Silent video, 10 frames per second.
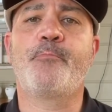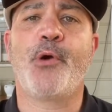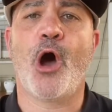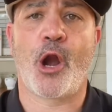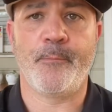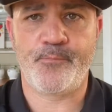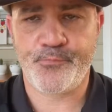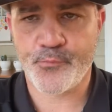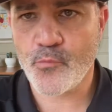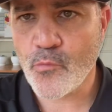part.
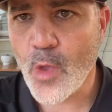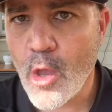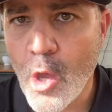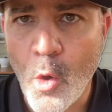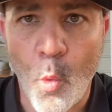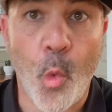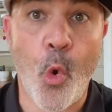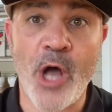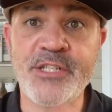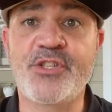
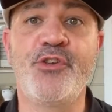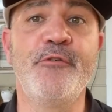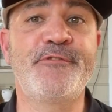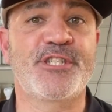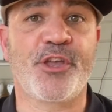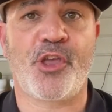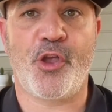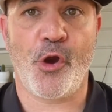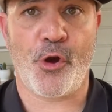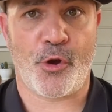Once you've
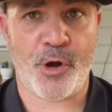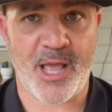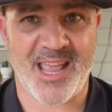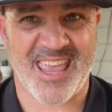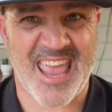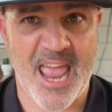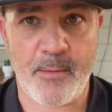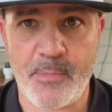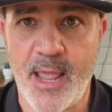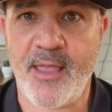secured a
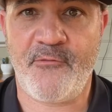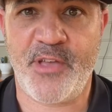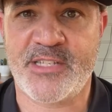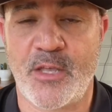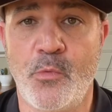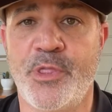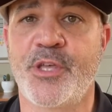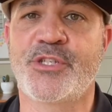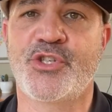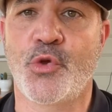game day visit with
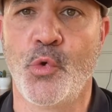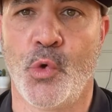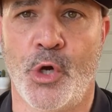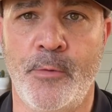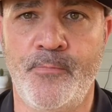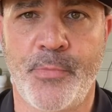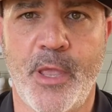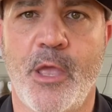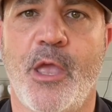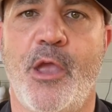the school,
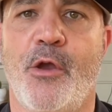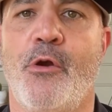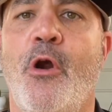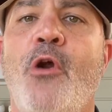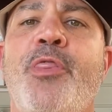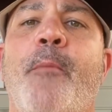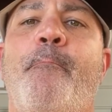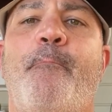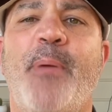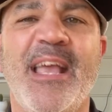here are the
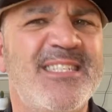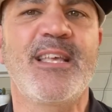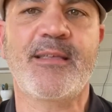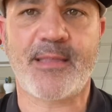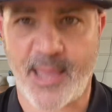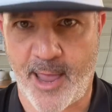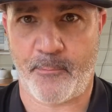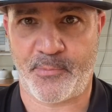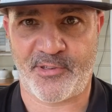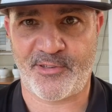basic
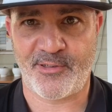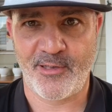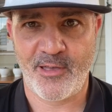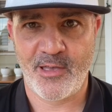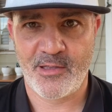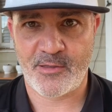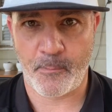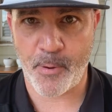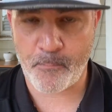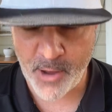tips to
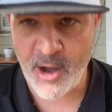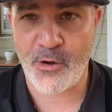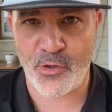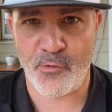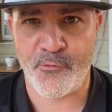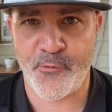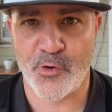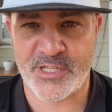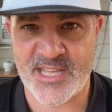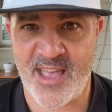prepare you for
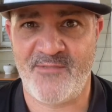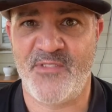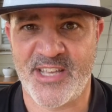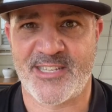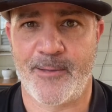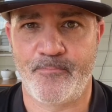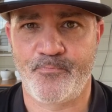said visit.